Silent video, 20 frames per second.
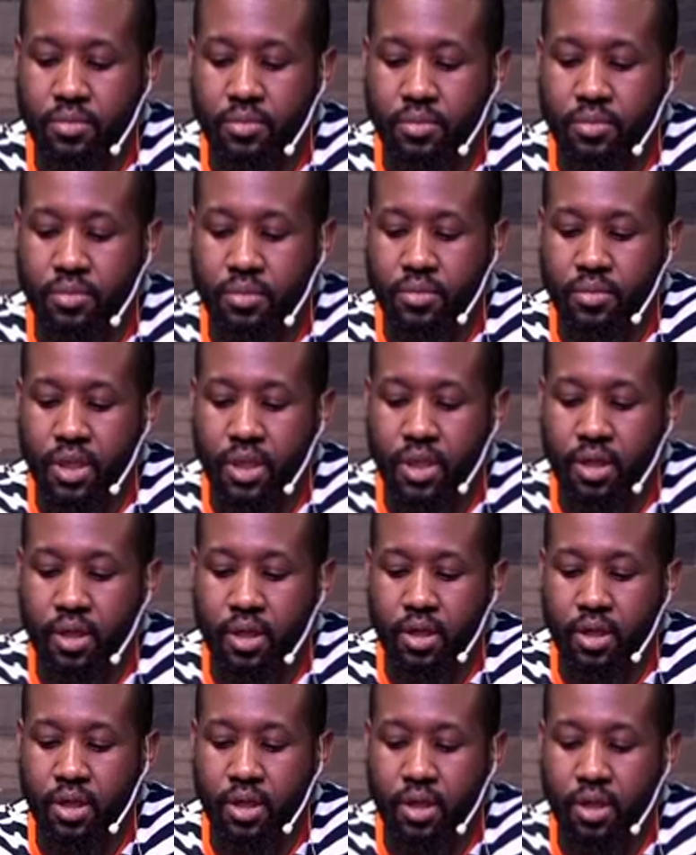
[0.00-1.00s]
Actually,
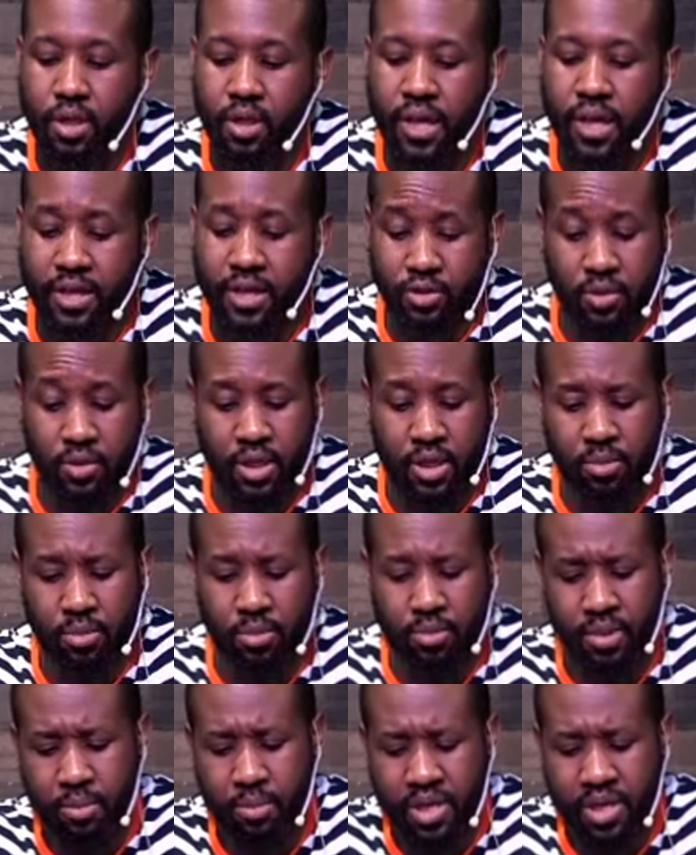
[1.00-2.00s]
let me go to
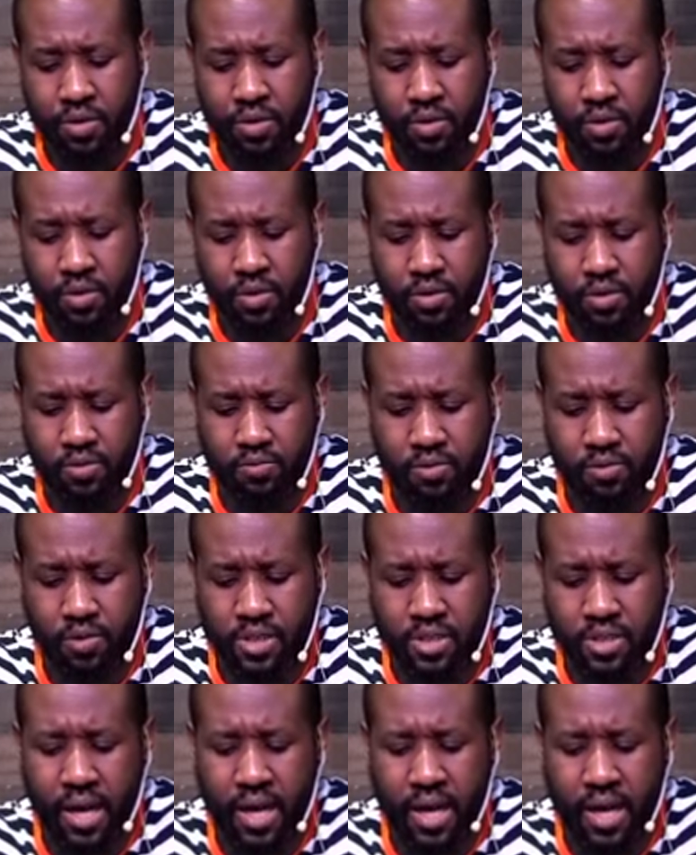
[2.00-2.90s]
verse 9. It says,